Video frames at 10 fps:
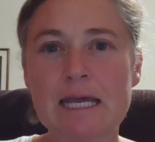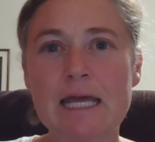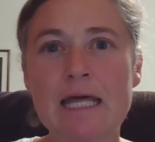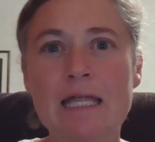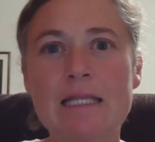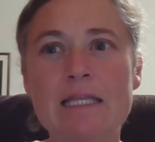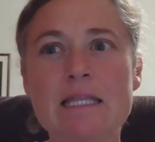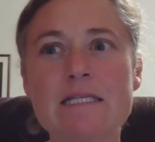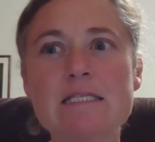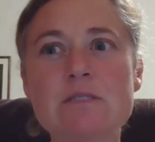and
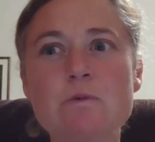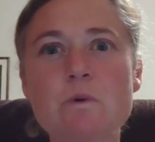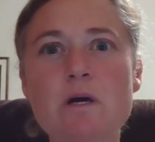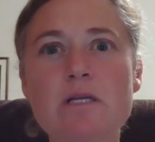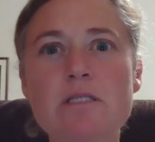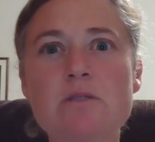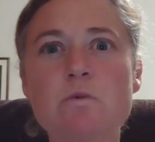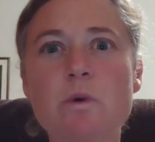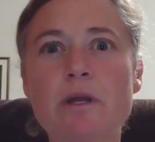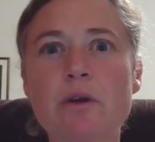this was
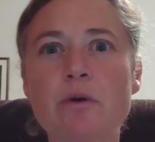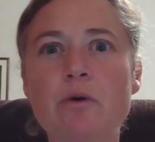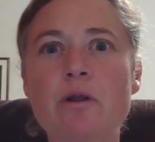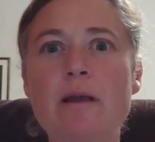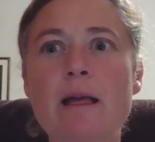where